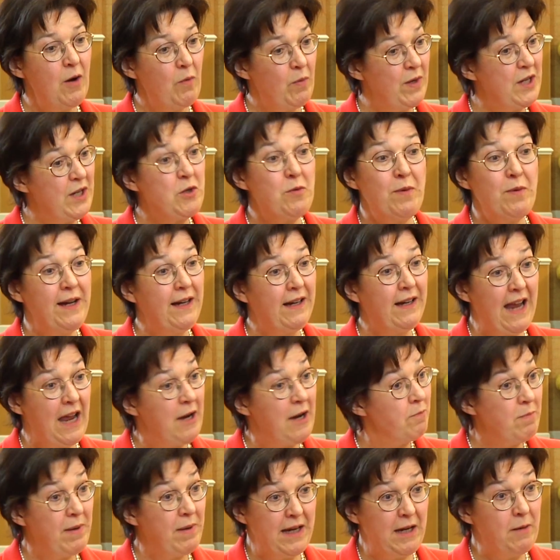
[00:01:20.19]
which
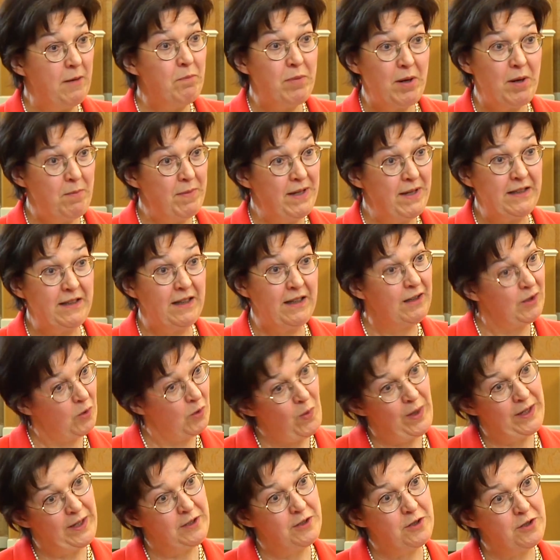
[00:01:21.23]
can be implemented
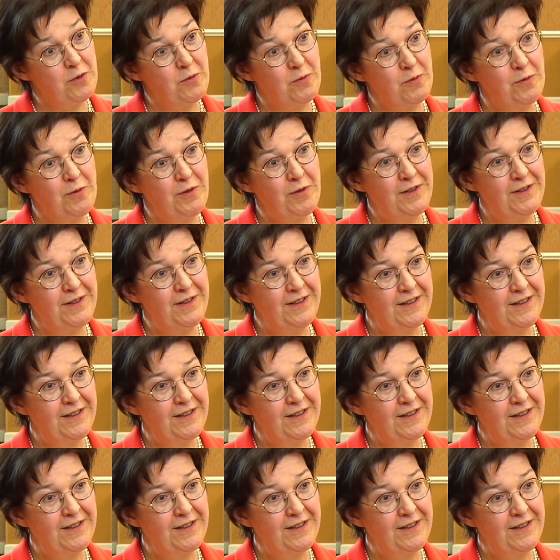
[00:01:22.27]
quite soon.